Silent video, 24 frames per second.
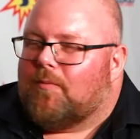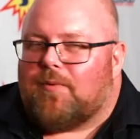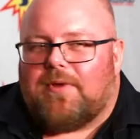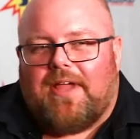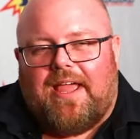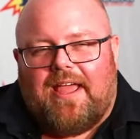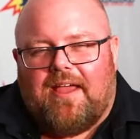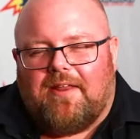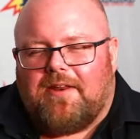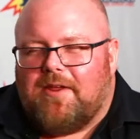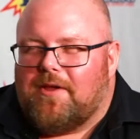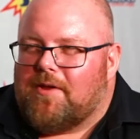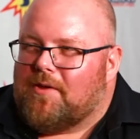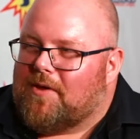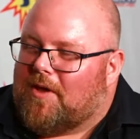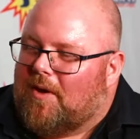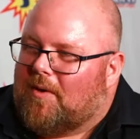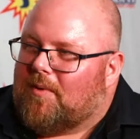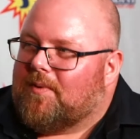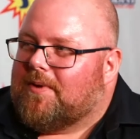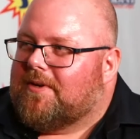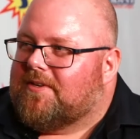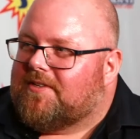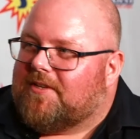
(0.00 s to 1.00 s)
well, how do you
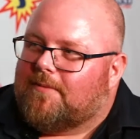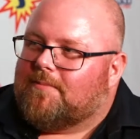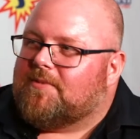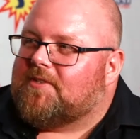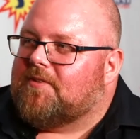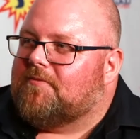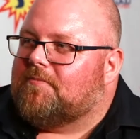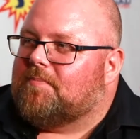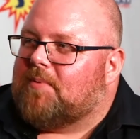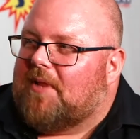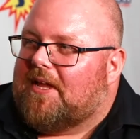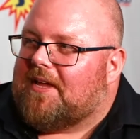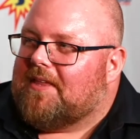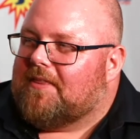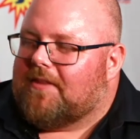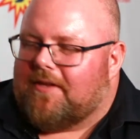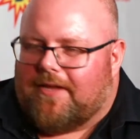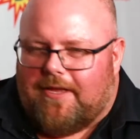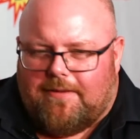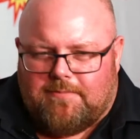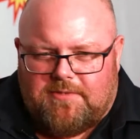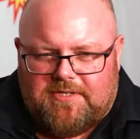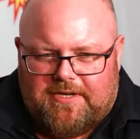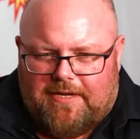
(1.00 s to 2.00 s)
go in terms of playing the
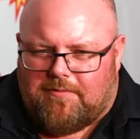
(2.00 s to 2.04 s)
games?